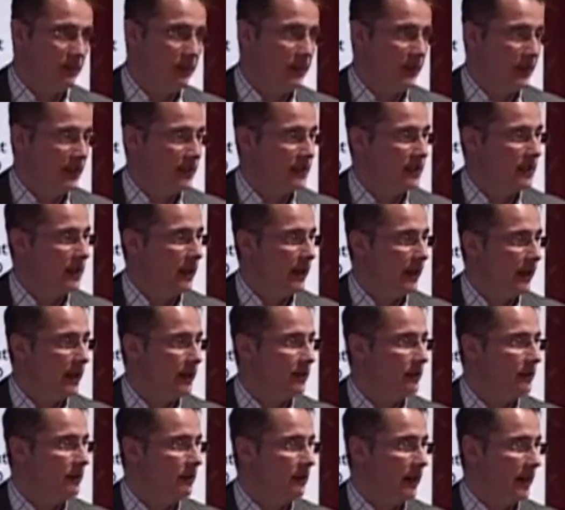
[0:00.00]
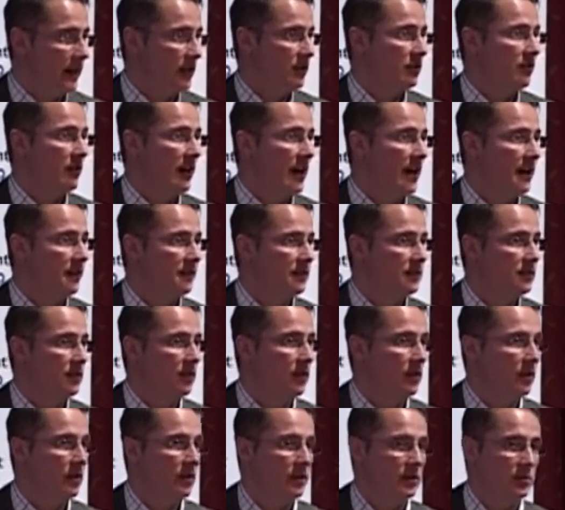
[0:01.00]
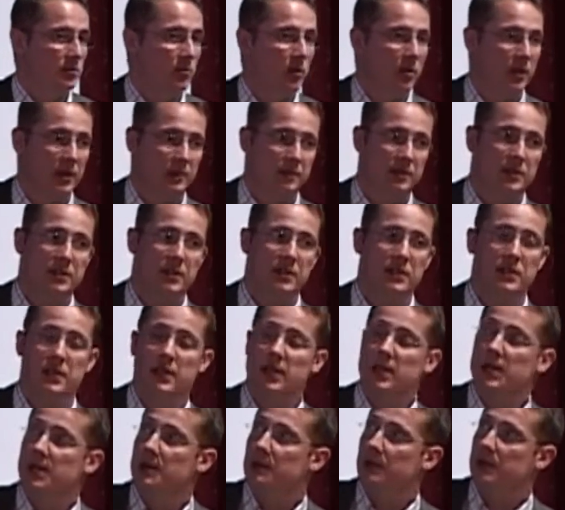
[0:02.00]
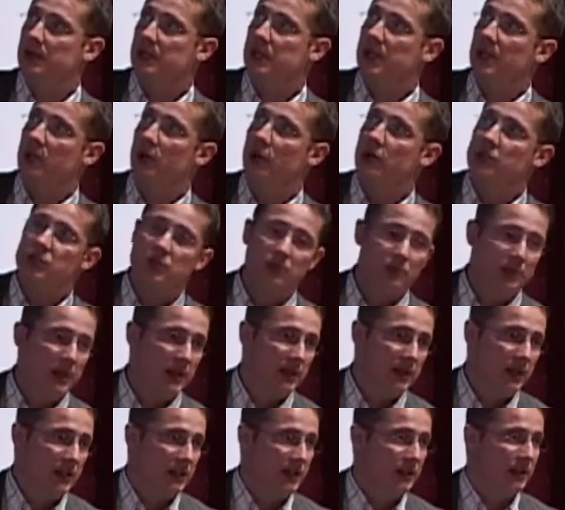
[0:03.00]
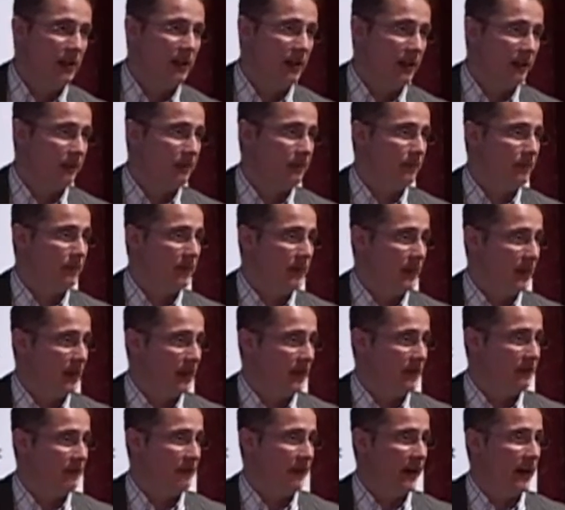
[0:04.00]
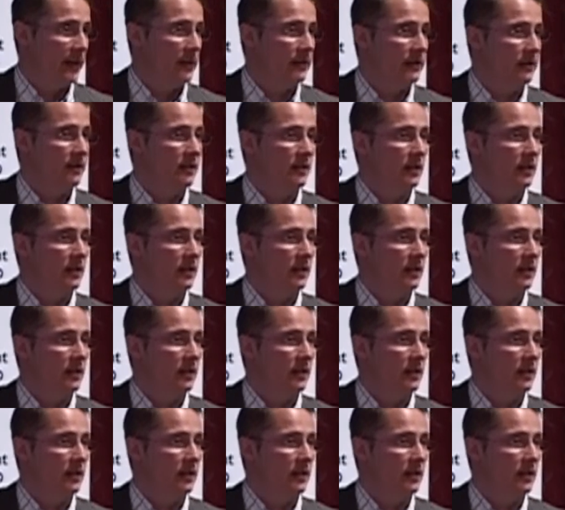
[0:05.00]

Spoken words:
things like graphs or small images, but can also be that, in fact,